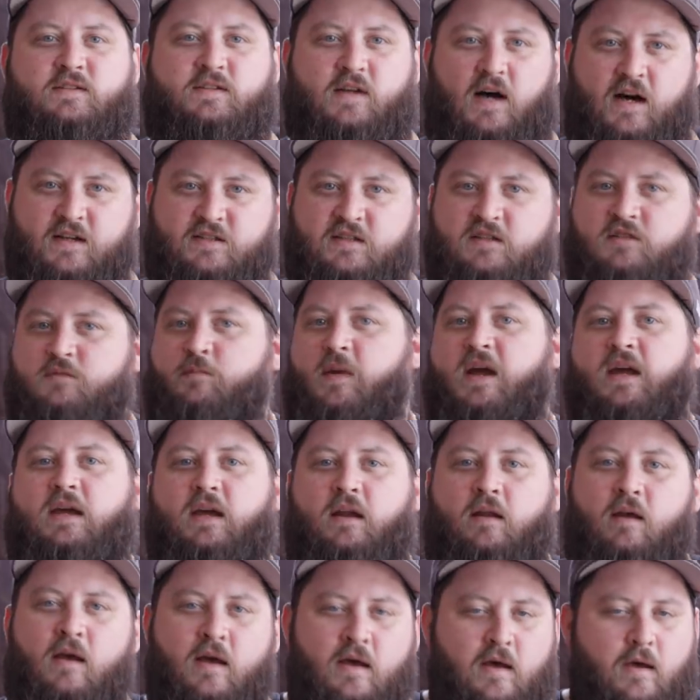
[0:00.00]
sausage
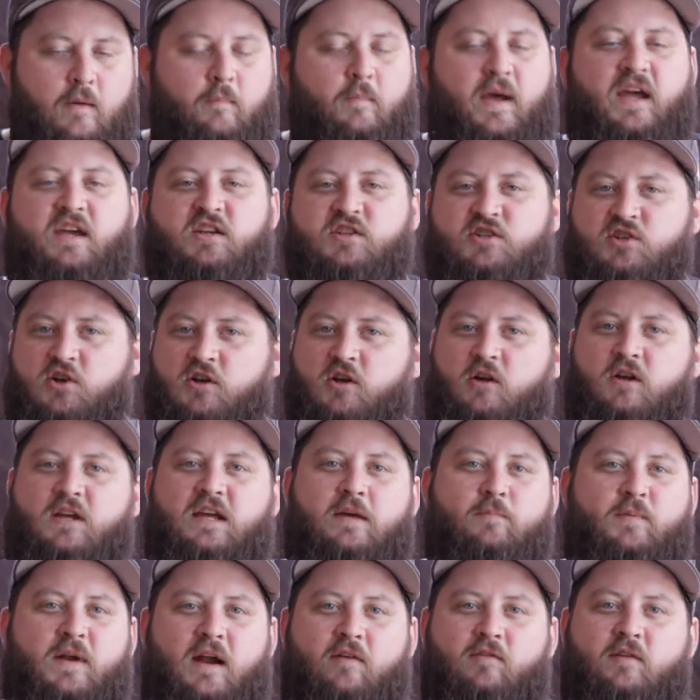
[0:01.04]
making, making sure you're
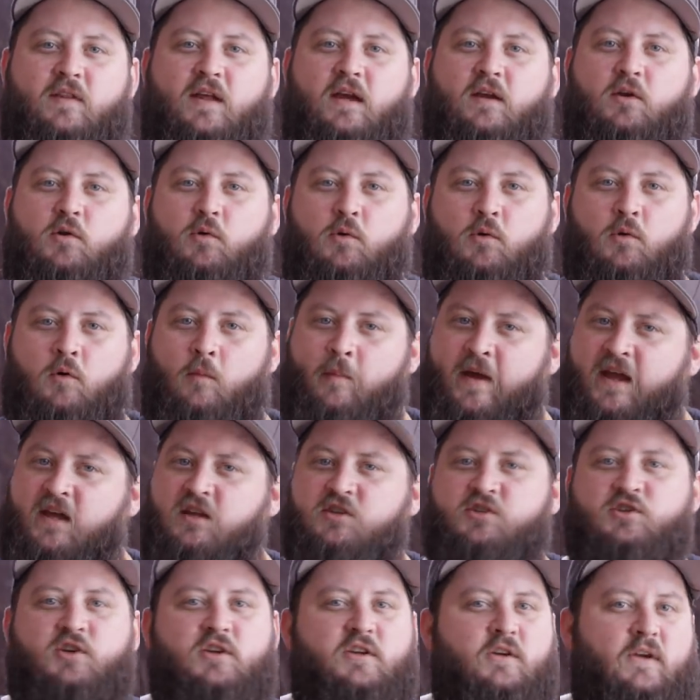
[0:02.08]
keeping everything cool,
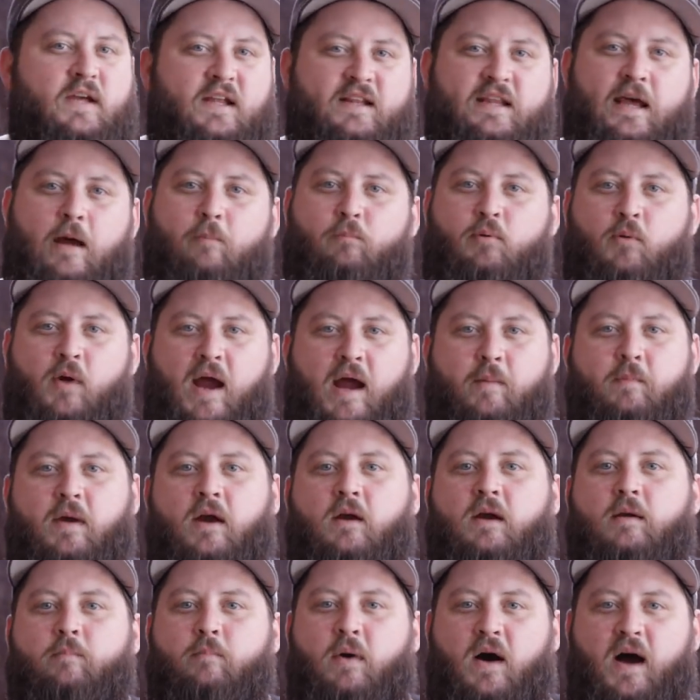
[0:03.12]
making sure you get that
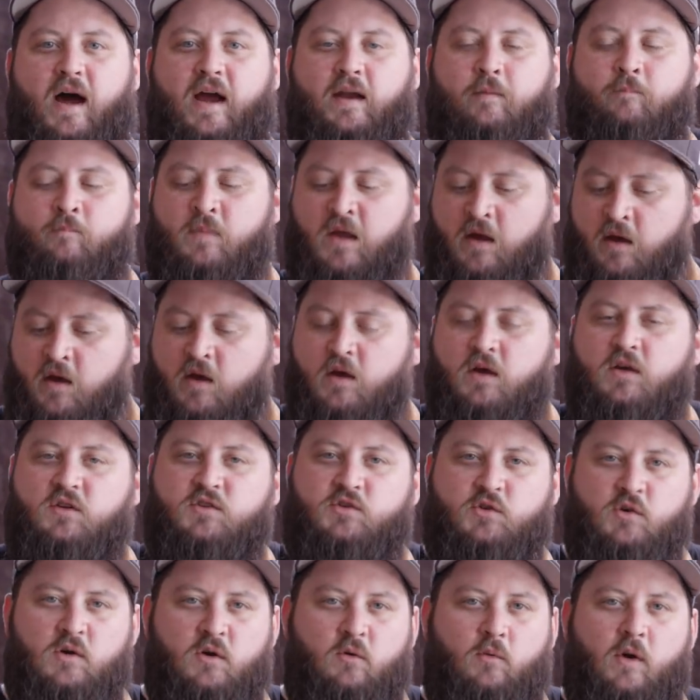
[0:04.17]
primary bind.
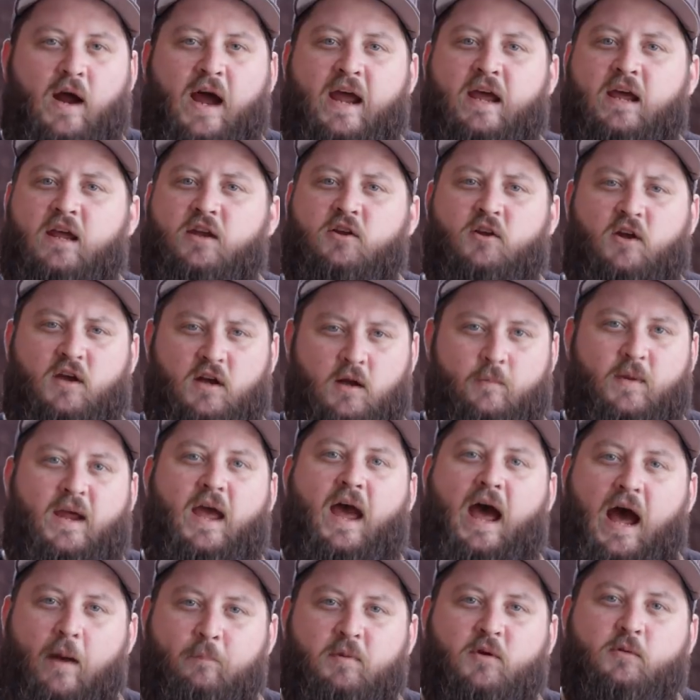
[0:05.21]
Do it right, and you're gonna be
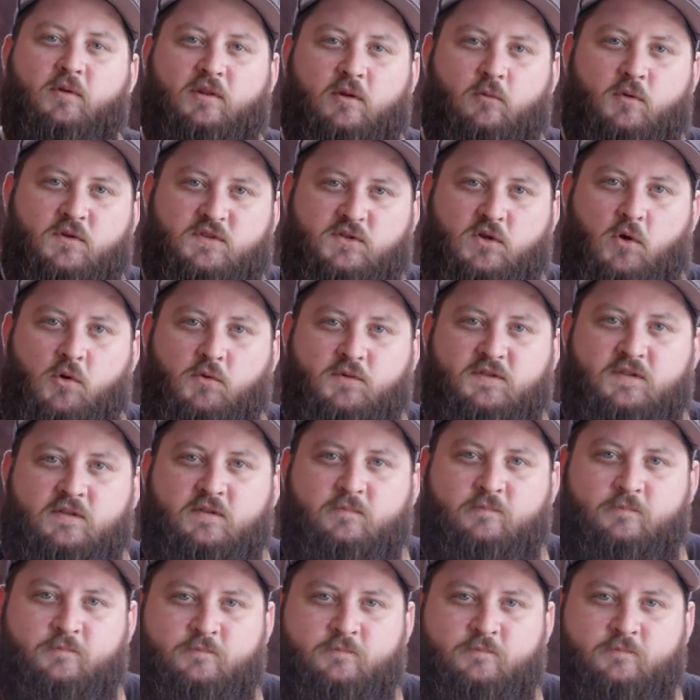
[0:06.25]
happy with the results.